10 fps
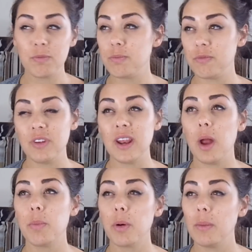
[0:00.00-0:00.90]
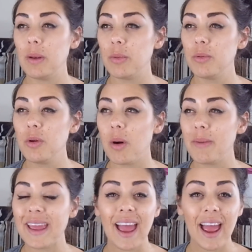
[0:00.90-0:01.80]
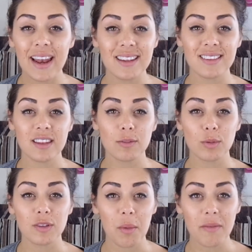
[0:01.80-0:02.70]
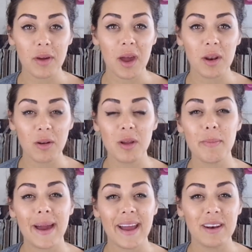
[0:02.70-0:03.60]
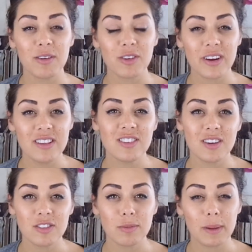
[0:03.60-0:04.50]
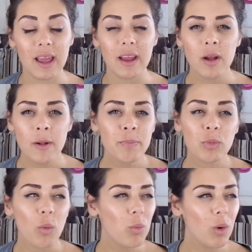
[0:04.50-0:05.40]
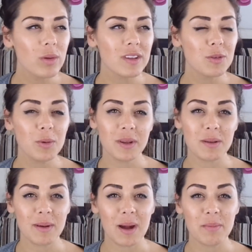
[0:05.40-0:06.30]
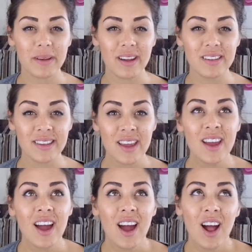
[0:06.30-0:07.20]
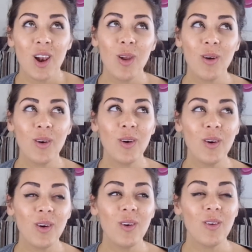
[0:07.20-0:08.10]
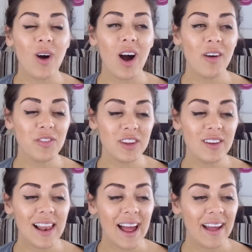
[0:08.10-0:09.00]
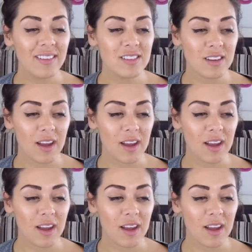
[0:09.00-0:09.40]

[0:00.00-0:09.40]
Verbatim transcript: video probably will not make any sense whatsoever, and I'll look back and I'll cringe and I'll just be like, what was I talking about? Because long haul after you land,